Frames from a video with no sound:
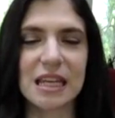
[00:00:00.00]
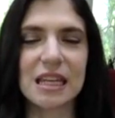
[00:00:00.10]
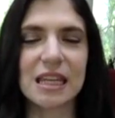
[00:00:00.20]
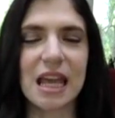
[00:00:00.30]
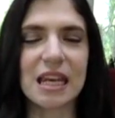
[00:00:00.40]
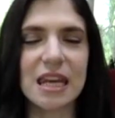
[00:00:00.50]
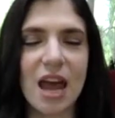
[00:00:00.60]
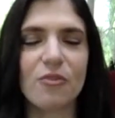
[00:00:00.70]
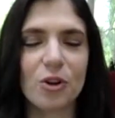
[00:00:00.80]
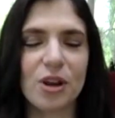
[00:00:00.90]
they
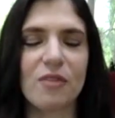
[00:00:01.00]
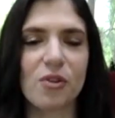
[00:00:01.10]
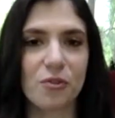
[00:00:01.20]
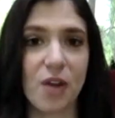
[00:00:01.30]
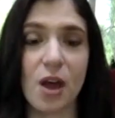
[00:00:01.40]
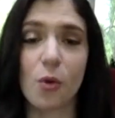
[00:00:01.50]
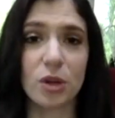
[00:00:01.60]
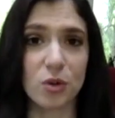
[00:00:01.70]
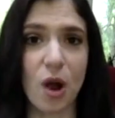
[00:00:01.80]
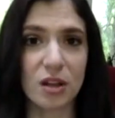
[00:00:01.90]
never fail
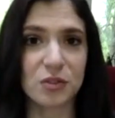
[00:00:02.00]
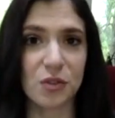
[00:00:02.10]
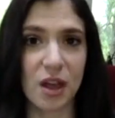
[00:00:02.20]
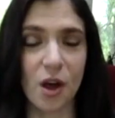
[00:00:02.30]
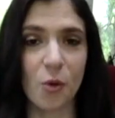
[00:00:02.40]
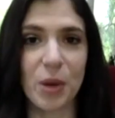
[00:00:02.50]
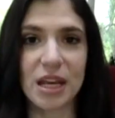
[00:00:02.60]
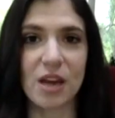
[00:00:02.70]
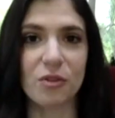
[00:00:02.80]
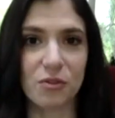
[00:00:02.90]
when you ask for the help. It
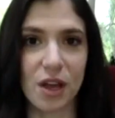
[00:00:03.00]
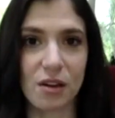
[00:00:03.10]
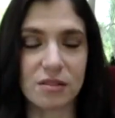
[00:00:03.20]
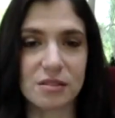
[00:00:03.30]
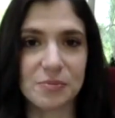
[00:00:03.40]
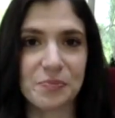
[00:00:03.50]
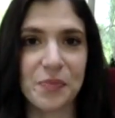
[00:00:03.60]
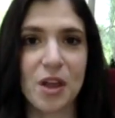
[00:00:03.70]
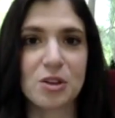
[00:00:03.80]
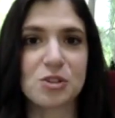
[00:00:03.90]
never fails.
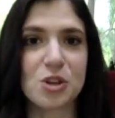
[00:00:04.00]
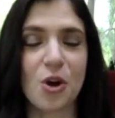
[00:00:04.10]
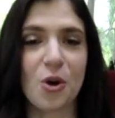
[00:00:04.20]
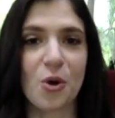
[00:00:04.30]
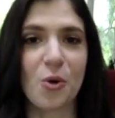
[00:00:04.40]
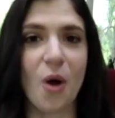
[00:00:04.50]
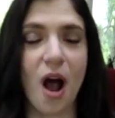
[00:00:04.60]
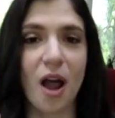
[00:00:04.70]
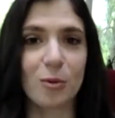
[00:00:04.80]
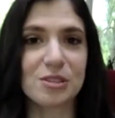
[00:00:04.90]
So
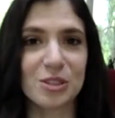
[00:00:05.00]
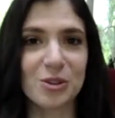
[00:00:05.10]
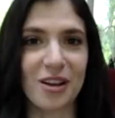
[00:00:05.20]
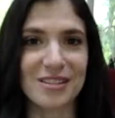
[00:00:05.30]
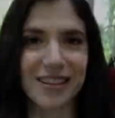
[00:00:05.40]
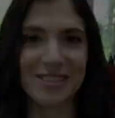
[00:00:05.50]
I will see you guys next